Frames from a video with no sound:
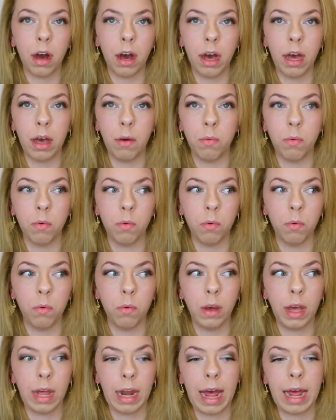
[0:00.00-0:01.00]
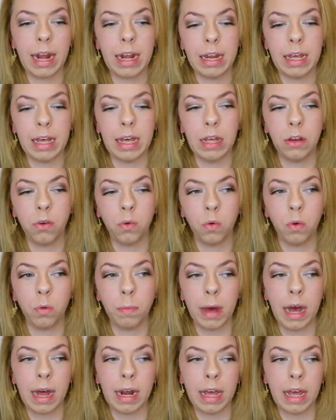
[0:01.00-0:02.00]
I will gladly talk
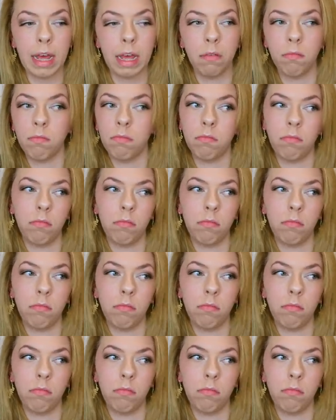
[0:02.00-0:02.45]
about it